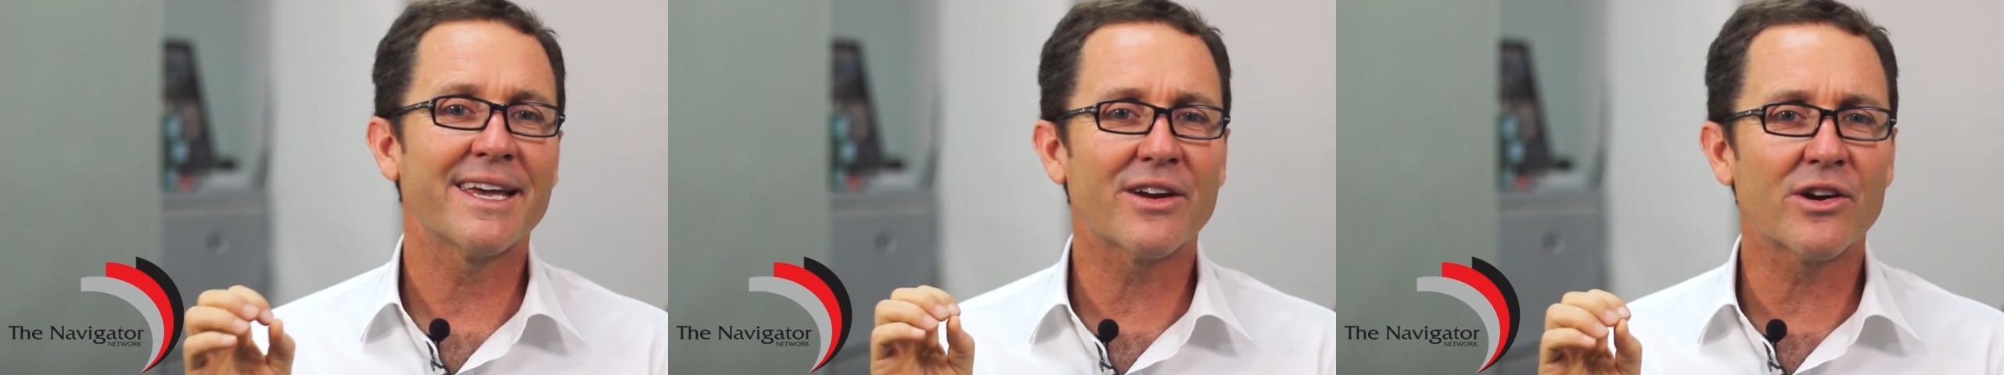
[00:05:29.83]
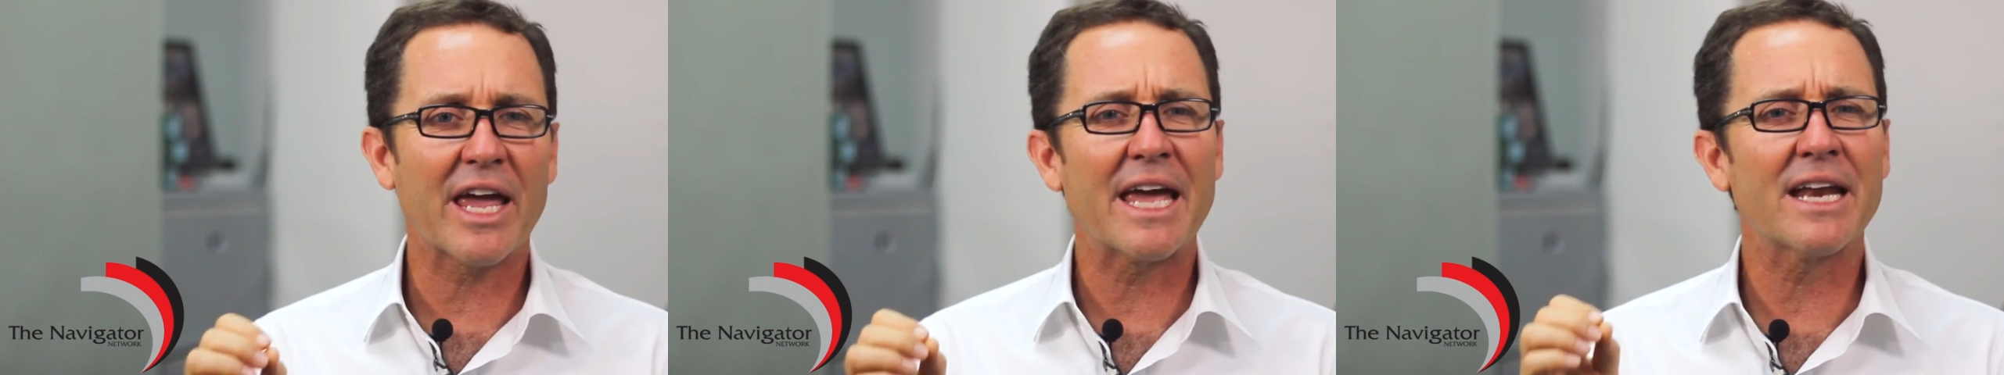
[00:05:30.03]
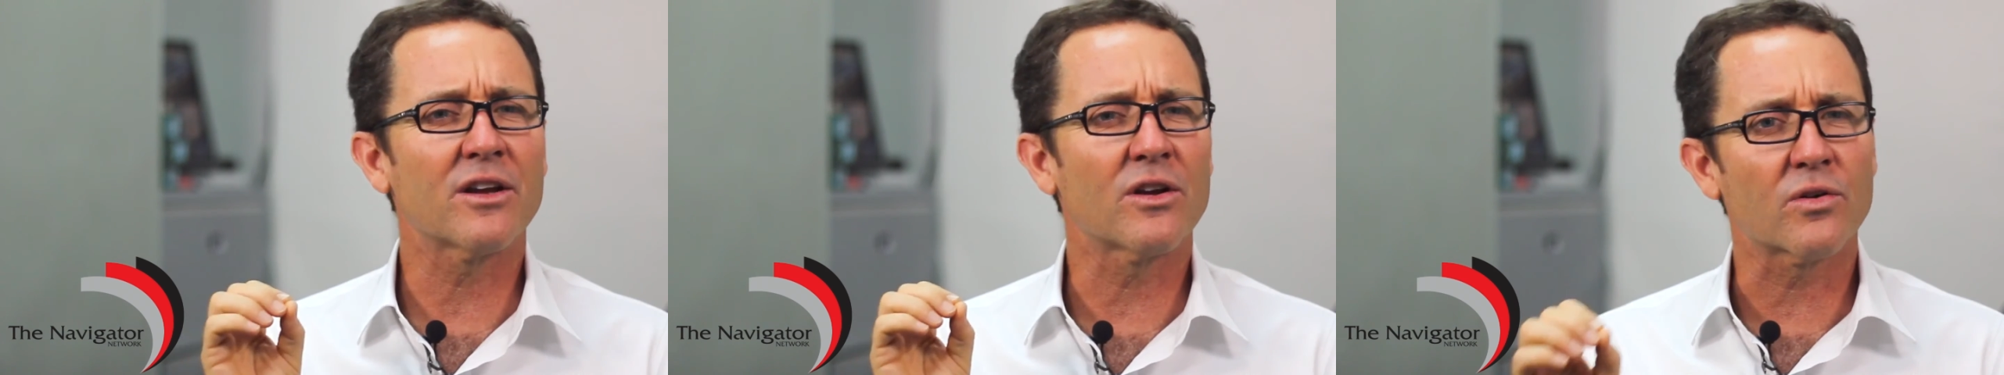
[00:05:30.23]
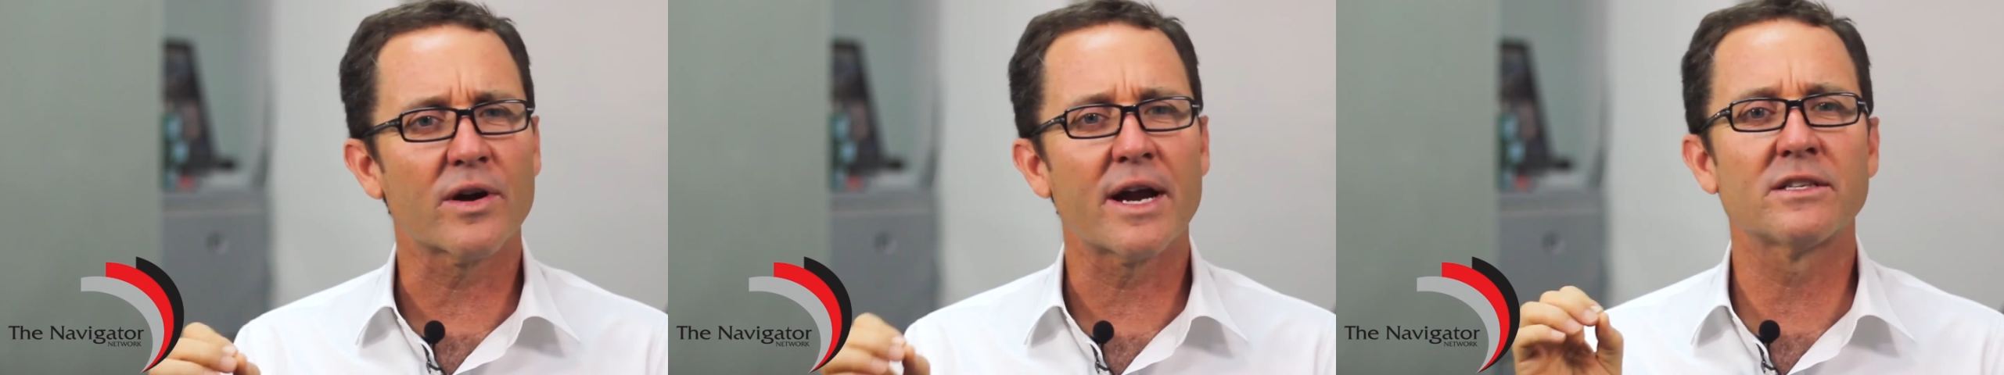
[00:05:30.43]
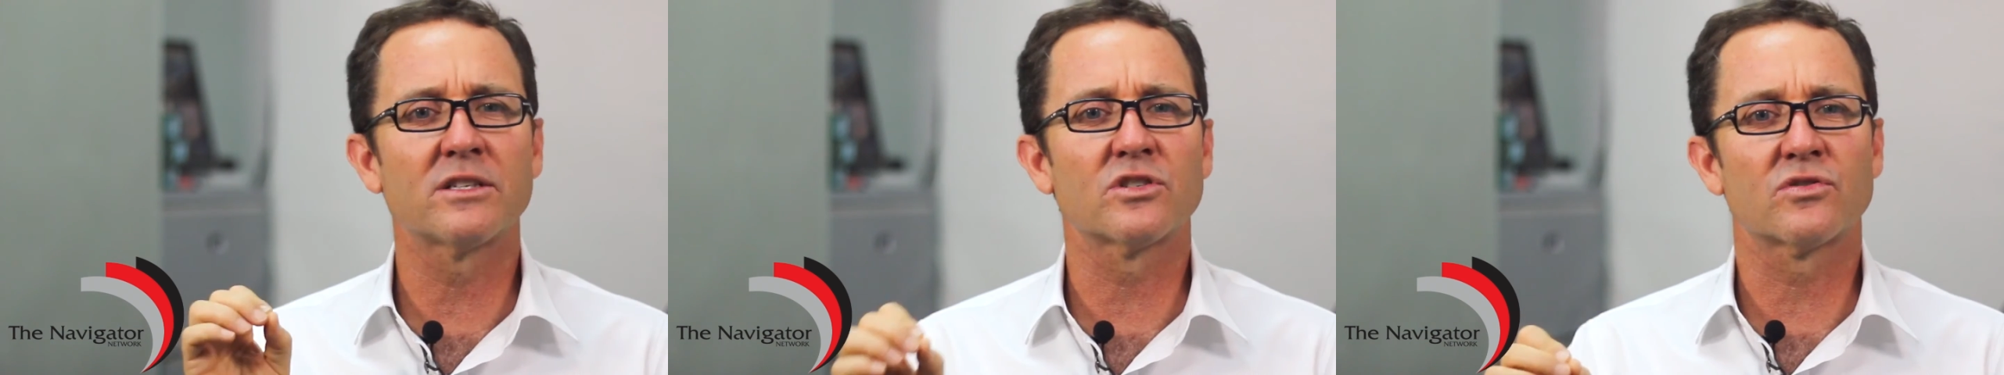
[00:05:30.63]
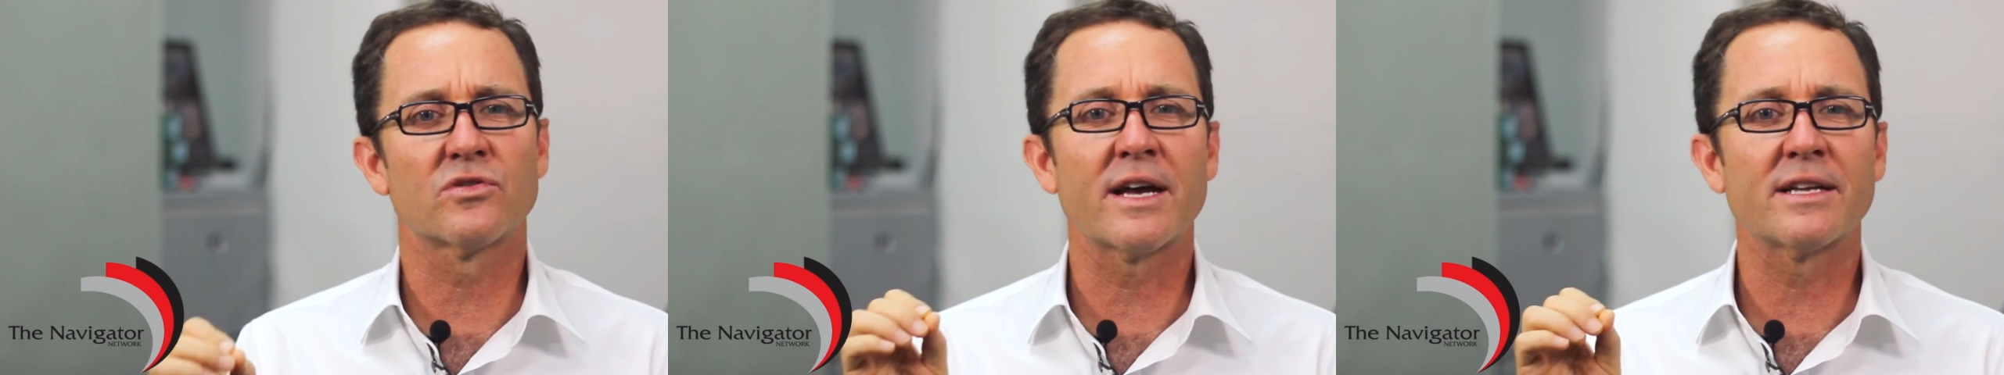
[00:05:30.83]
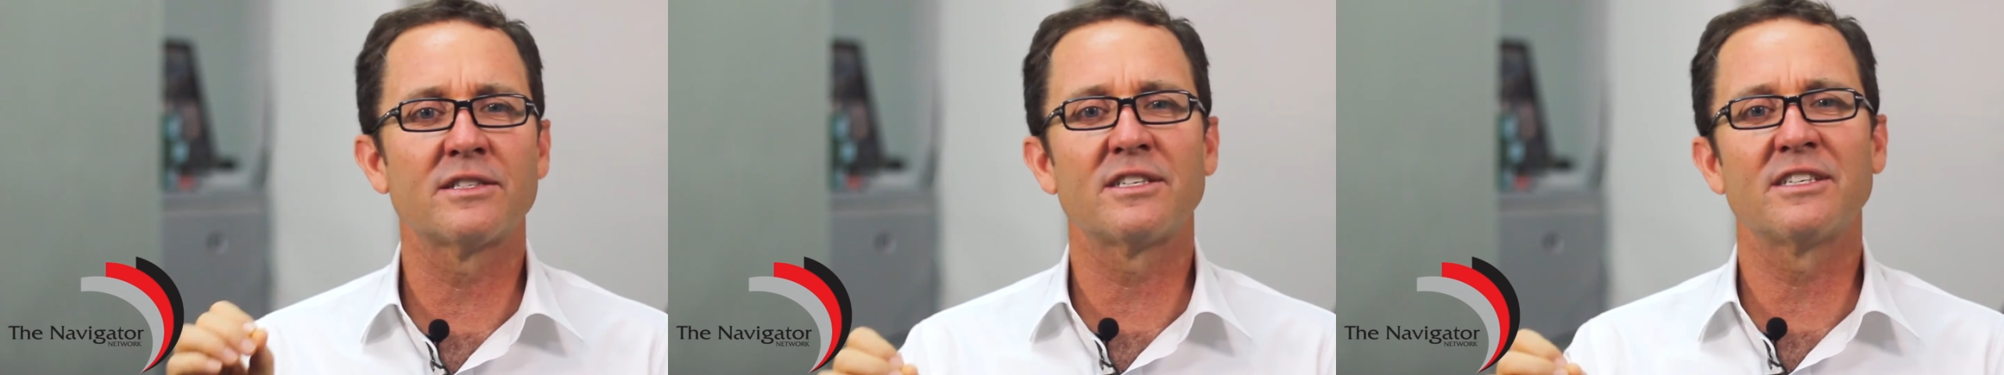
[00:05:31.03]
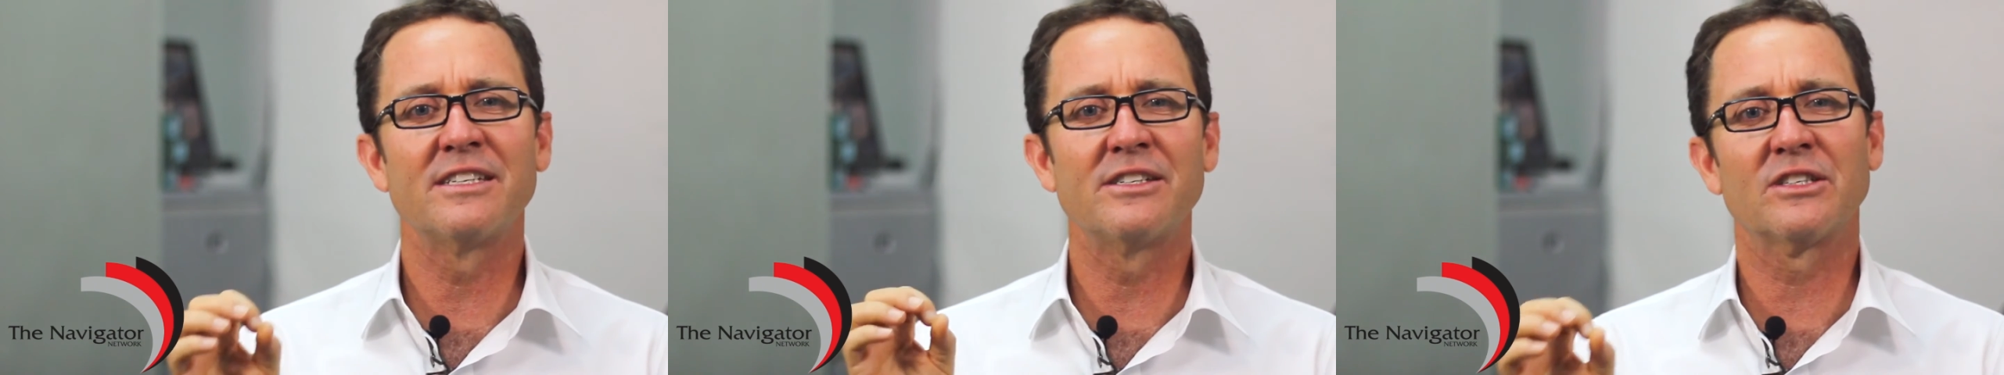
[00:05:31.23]
Again, a great
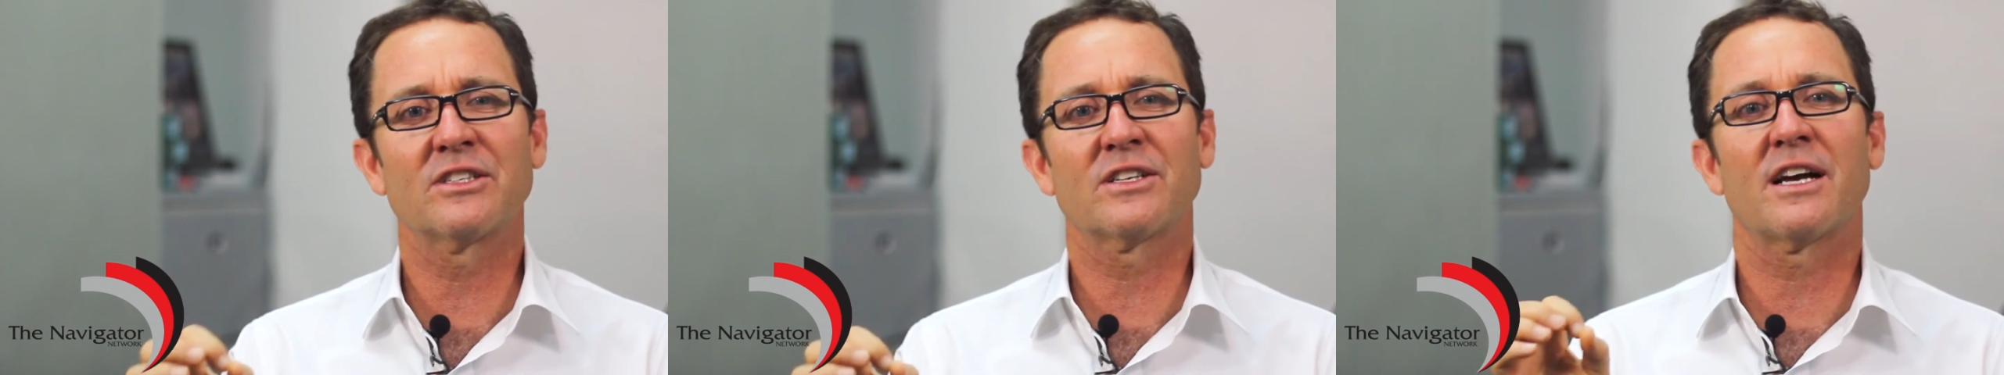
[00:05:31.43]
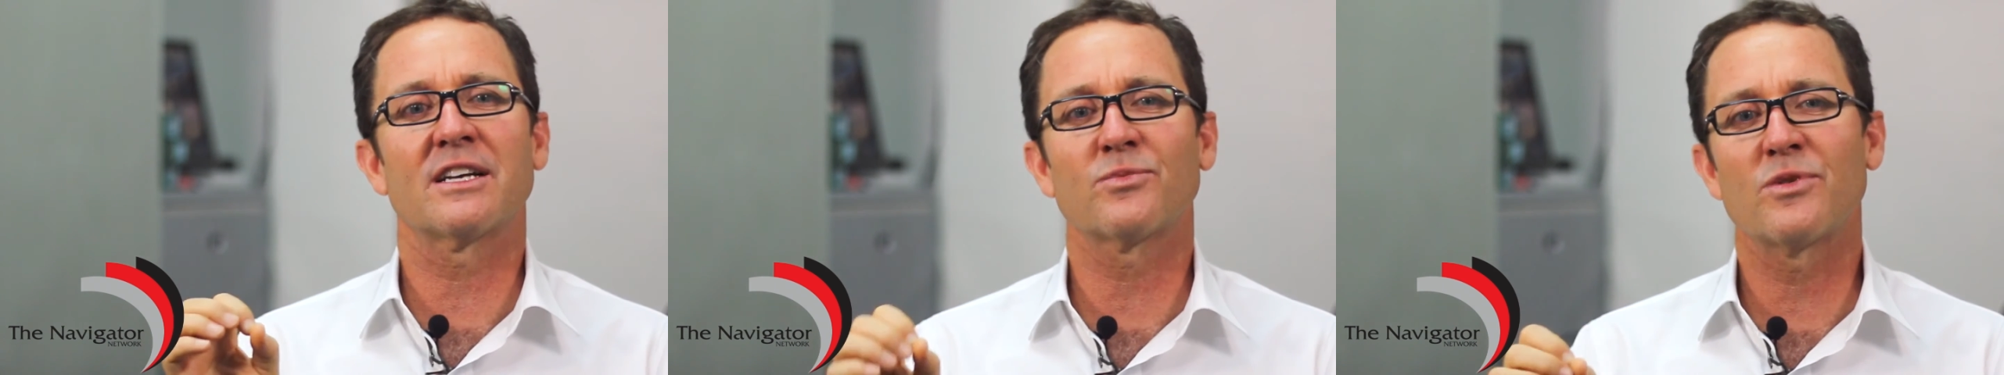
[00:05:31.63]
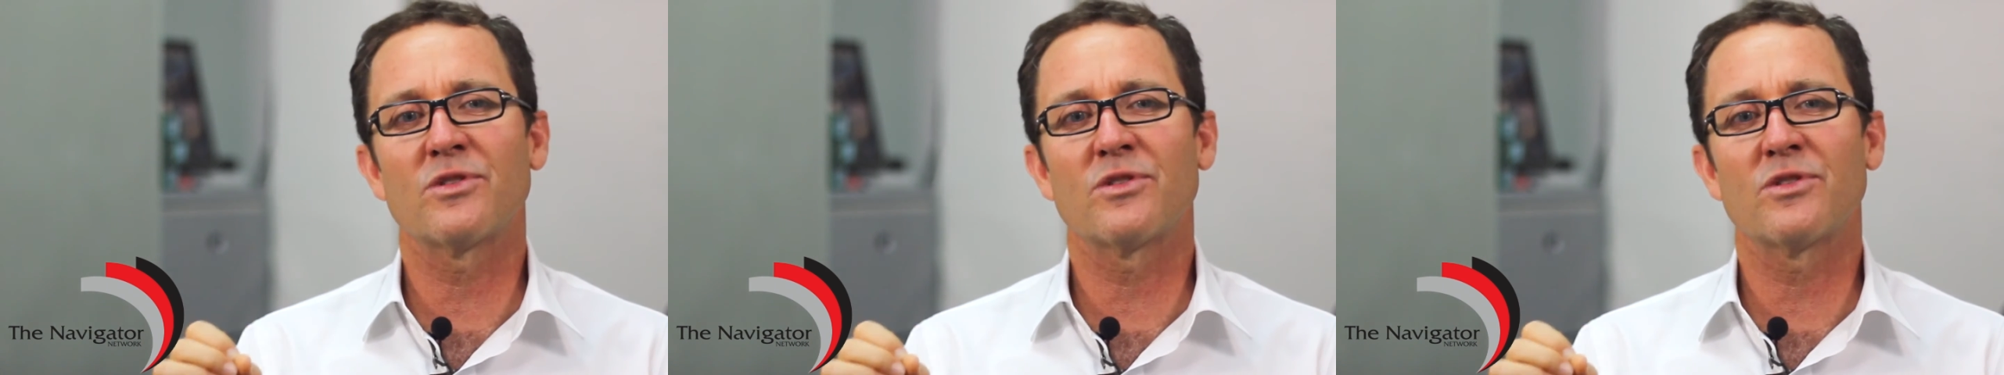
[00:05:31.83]
strategy to discuss